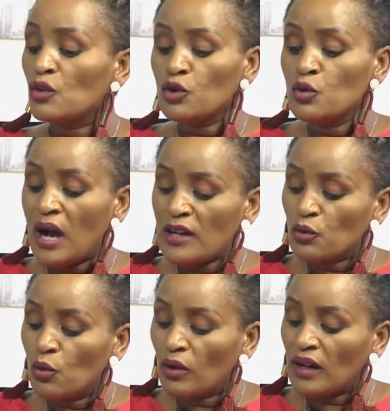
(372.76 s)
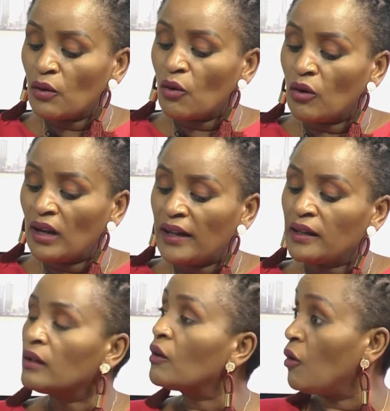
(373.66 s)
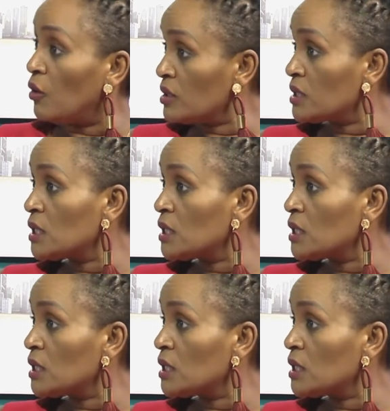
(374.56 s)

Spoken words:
So you had to go on an online course.